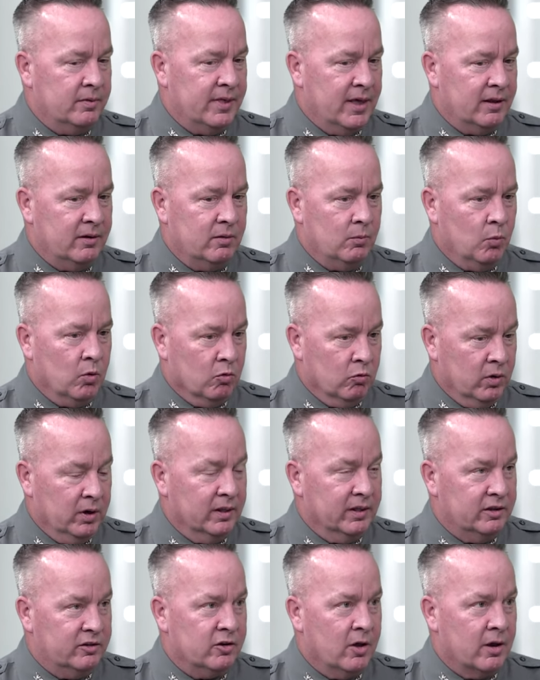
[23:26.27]
that we're
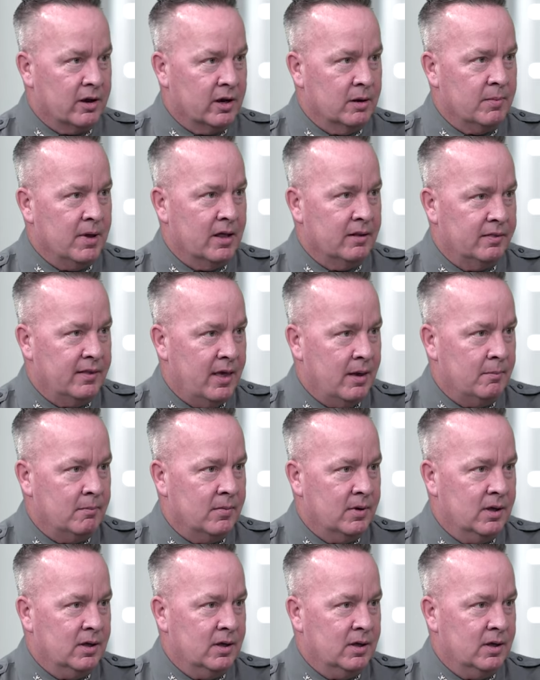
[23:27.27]
really talking about them